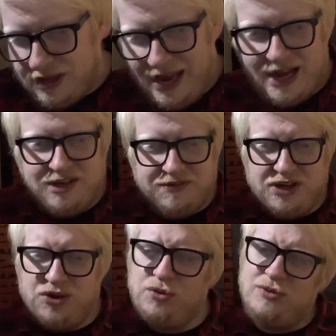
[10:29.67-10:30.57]
and you
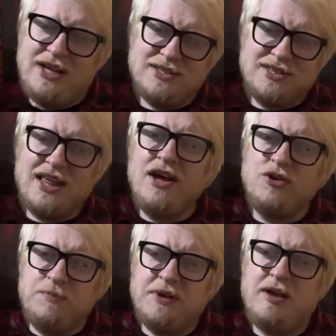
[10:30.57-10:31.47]
think, oh, that
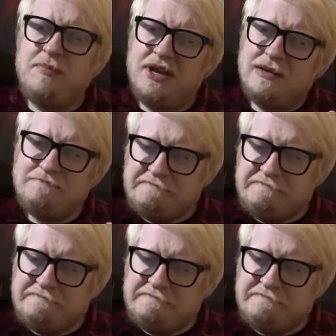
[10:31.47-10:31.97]
could be a bit.